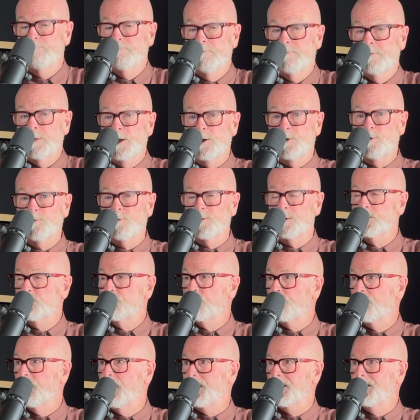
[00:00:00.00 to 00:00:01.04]
the
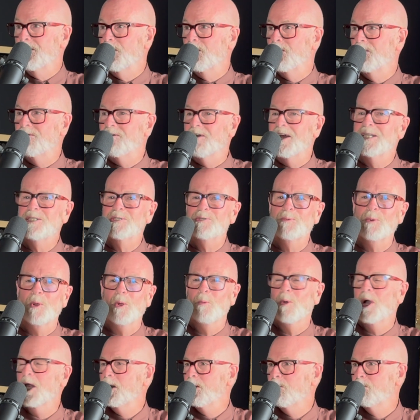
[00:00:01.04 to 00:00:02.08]
interest rates were
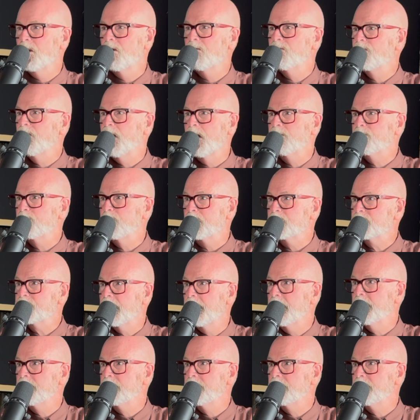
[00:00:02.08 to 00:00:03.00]
well above 5%.